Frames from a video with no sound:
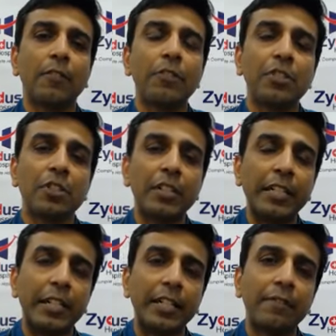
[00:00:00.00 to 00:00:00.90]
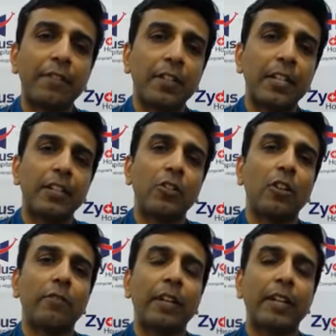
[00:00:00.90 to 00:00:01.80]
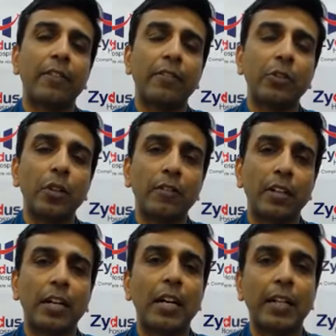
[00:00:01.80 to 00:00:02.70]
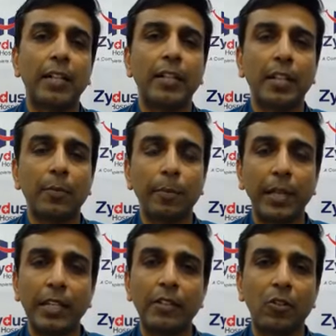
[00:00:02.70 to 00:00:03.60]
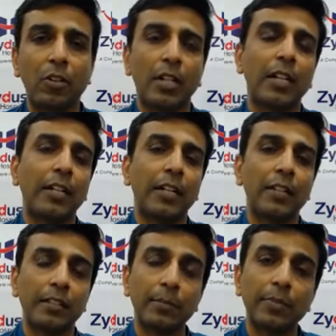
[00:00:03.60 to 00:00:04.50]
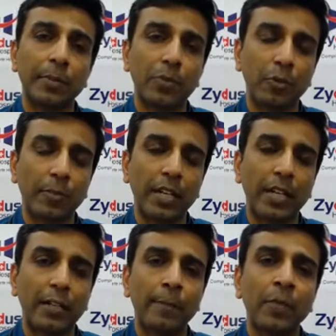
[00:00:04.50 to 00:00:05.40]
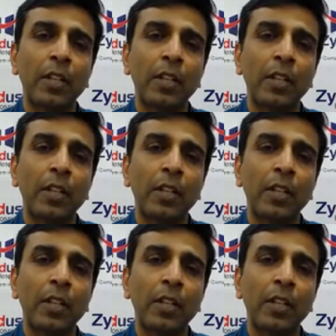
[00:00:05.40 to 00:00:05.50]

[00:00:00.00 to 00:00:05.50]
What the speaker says: which is little different than your when you have a heart attack pain or heart attack symptoms of that.